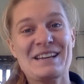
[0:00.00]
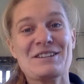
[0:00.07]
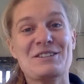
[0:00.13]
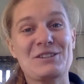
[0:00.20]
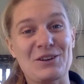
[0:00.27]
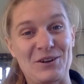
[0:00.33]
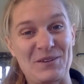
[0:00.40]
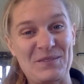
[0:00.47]

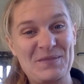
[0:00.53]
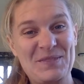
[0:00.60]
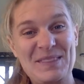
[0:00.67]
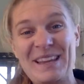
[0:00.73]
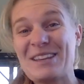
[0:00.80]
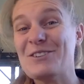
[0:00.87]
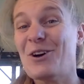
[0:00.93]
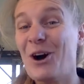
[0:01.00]
So
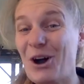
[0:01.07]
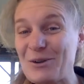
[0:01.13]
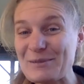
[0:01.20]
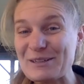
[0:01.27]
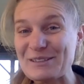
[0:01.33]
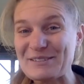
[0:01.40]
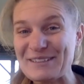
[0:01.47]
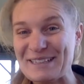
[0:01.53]
your
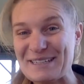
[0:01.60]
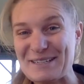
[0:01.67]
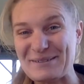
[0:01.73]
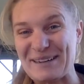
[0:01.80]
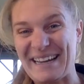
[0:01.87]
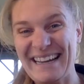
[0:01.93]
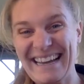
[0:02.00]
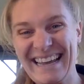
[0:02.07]
homework for this
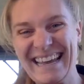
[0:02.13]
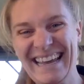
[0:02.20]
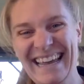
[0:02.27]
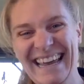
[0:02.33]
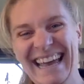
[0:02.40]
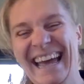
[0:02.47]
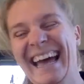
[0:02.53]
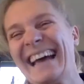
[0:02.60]
week,
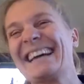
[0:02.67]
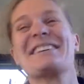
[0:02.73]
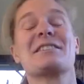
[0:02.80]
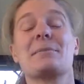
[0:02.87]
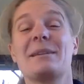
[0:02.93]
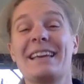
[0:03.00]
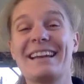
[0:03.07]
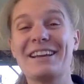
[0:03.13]
because
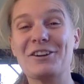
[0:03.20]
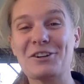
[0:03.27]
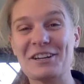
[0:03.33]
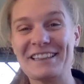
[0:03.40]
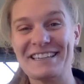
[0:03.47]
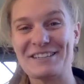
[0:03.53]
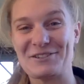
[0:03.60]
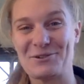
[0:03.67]
I'm getting good
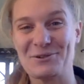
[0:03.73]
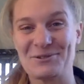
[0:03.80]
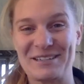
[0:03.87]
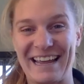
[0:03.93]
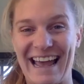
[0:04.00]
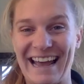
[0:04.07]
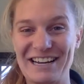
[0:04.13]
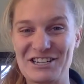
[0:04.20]
at these call
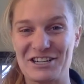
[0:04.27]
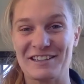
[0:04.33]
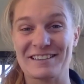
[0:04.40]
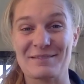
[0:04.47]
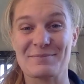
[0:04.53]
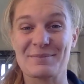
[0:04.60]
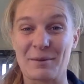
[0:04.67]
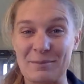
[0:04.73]
to actions,
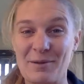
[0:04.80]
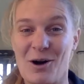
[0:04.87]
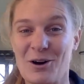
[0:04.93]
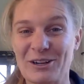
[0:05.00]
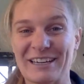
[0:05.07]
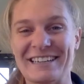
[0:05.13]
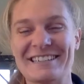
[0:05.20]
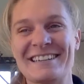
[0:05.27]
I'm
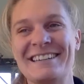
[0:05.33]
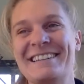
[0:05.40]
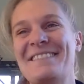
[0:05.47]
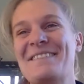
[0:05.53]
on it.